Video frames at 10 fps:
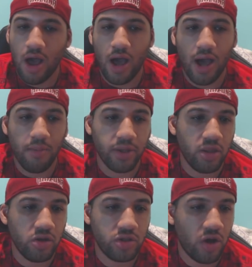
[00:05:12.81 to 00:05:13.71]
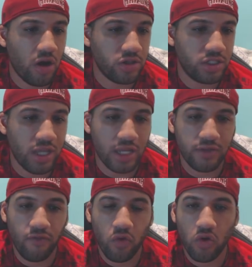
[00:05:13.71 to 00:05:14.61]
But those are our
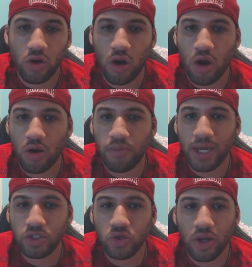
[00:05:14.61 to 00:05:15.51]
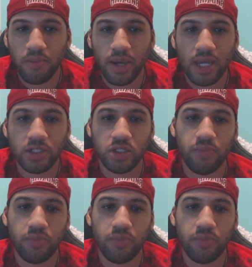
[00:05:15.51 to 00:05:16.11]
stats for our Patreon page,